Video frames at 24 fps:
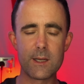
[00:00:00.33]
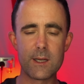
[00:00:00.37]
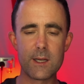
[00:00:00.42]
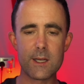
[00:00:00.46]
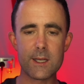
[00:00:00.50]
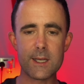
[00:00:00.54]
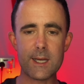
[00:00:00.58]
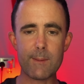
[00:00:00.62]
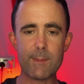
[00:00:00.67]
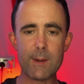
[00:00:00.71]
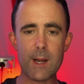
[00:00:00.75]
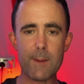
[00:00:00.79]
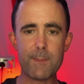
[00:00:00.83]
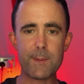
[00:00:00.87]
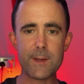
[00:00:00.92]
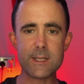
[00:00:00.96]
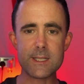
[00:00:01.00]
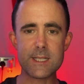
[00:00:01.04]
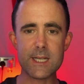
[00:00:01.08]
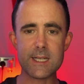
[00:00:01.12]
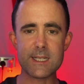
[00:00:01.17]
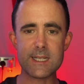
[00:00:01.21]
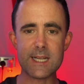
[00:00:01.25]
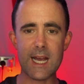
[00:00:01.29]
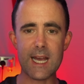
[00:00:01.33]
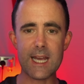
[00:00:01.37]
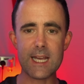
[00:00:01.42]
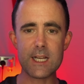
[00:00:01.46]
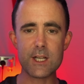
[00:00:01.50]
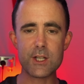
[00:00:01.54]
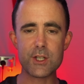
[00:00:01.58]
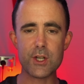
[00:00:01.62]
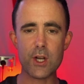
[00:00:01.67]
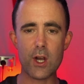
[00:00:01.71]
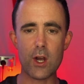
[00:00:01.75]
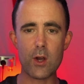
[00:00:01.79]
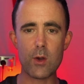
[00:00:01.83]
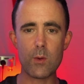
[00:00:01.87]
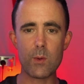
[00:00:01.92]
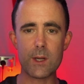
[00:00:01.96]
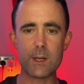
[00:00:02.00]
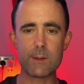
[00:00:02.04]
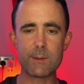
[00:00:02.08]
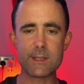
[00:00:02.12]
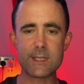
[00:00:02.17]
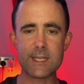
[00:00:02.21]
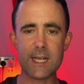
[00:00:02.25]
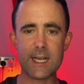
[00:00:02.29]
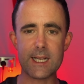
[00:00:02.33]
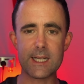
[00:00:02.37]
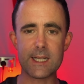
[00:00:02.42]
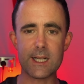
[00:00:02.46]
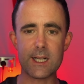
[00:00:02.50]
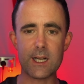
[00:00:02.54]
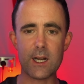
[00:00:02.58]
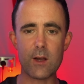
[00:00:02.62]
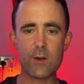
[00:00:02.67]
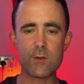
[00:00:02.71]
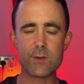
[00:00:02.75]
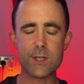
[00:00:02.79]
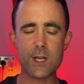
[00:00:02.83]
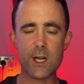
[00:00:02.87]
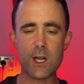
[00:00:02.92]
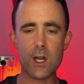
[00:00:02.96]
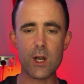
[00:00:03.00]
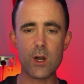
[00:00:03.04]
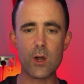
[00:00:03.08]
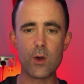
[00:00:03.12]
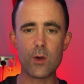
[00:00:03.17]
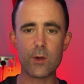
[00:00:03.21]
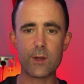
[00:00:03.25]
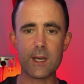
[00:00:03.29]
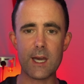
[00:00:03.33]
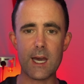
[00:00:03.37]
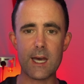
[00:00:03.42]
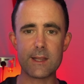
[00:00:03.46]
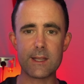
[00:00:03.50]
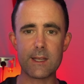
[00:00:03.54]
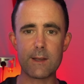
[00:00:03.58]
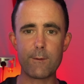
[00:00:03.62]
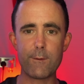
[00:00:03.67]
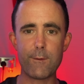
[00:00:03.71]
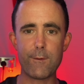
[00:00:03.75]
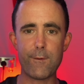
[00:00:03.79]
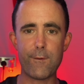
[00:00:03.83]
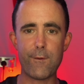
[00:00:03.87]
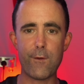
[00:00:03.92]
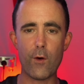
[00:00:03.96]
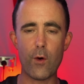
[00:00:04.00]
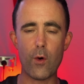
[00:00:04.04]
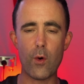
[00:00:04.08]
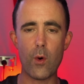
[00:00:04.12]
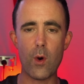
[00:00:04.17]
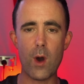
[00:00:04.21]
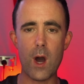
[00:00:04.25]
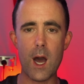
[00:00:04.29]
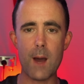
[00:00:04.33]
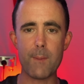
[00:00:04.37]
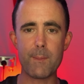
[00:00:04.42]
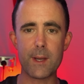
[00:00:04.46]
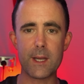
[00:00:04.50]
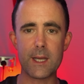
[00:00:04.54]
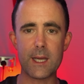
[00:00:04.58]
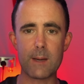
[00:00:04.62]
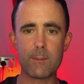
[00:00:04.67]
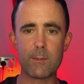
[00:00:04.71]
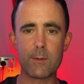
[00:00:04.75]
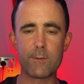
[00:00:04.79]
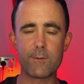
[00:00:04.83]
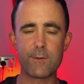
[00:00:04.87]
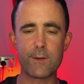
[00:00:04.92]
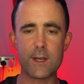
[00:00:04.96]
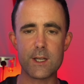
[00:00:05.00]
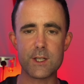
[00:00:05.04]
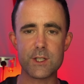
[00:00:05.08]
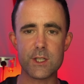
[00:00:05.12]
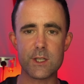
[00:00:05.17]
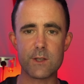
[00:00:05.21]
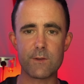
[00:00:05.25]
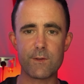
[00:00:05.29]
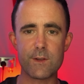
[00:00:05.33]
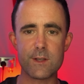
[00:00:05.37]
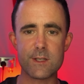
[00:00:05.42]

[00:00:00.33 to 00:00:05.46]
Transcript: Coming up in today's show, we're going to be taking a closer look at the 4 up-and-coming fixtures for